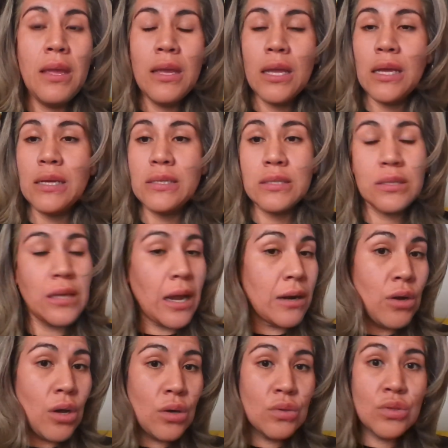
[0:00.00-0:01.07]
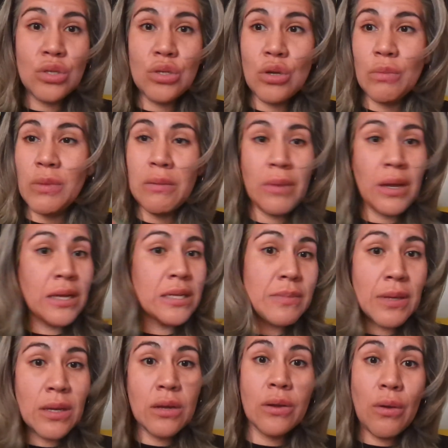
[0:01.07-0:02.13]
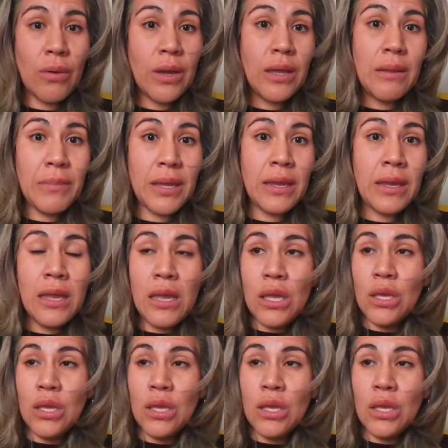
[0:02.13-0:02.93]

Because God knows, me and my husband can go ahead and be,